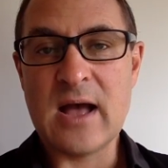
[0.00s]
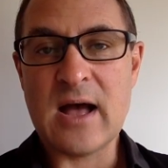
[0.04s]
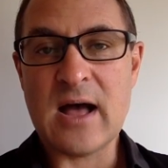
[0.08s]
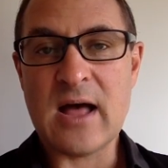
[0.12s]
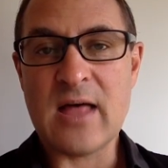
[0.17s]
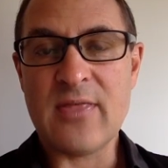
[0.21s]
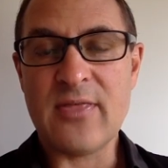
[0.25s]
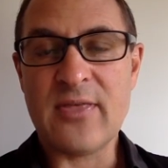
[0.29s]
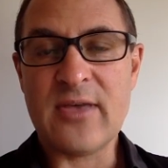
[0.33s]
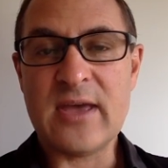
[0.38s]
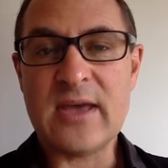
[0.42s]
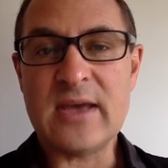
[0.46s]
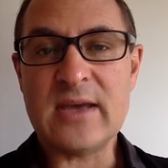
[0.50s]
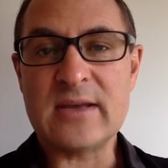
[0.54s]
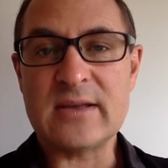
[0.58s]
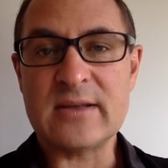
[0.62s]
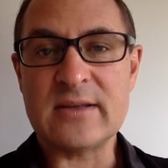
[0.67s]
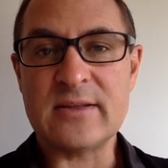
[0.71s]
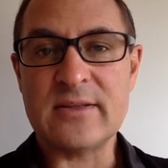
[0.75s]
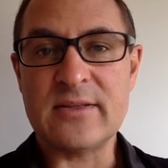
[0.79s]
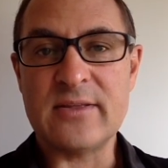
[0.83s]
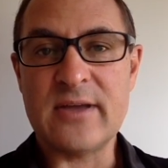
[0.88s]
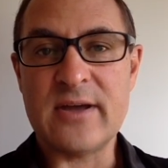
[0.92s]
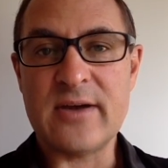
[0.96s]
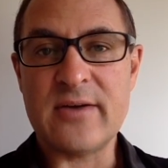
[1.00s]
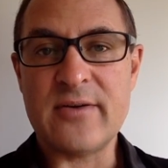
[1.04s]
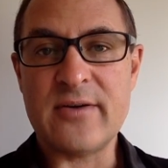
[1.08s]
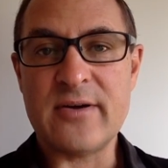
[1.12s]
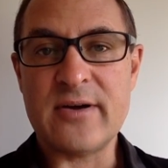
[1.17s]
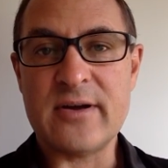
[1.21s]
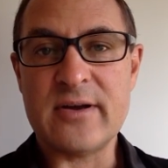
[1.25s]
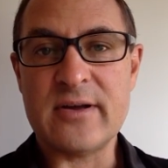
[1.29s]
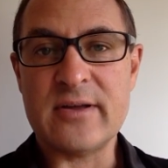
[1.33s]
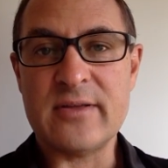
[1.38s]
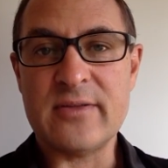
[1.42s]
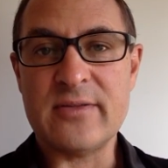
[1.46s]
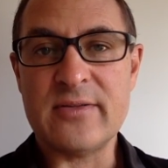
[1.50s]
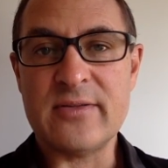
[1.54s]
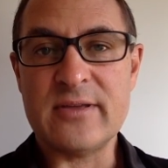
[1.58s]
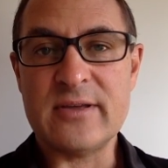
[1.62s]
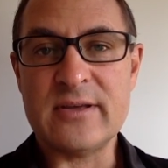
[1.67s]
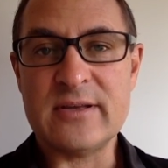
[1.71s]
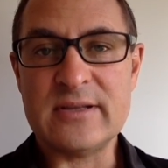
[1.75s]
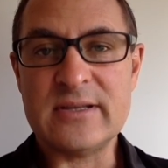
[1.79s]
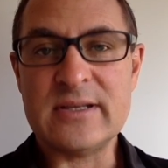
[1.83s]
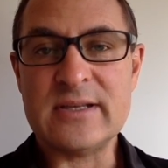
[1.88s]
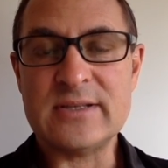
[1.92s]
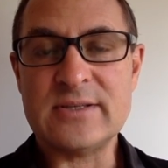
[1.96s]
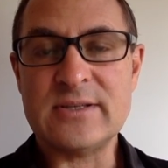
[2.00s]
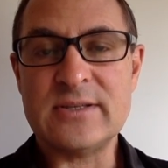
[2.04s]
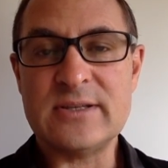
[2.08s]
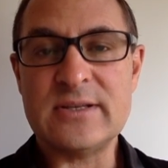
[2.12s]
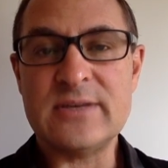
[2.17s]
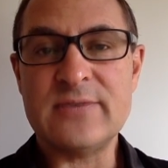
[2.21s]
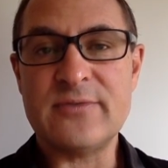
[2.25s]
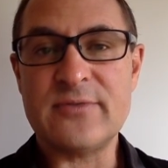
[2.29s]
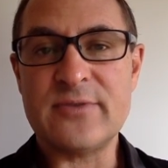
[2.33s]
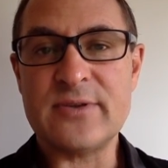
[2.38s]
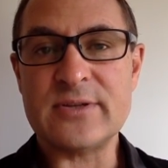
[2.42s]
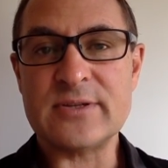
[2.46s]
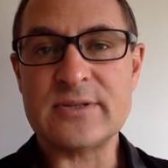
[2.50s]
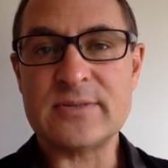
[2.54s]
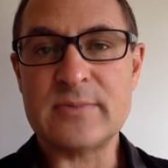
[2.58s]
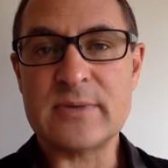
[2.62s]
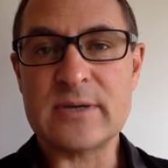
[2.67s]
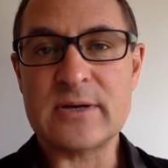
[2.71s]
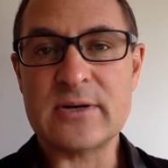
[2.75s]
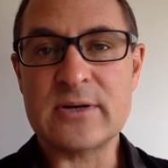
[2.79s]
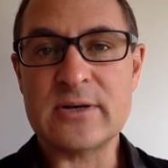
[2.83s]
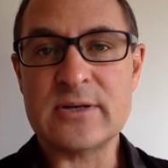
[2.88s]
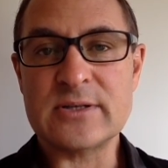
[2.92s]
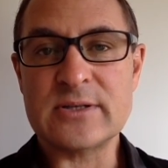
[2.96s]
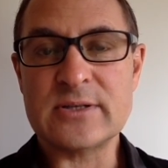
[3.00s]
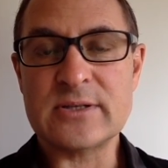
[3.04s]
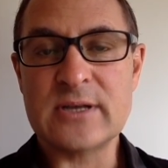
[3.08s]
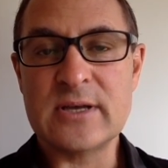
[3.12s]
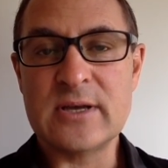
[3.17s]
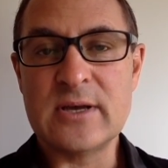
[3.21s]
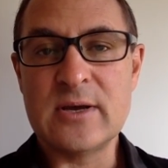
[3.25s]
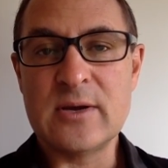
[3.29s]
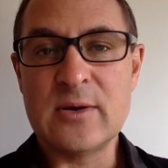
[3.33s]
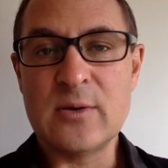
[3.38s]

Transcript: I think it is a difference because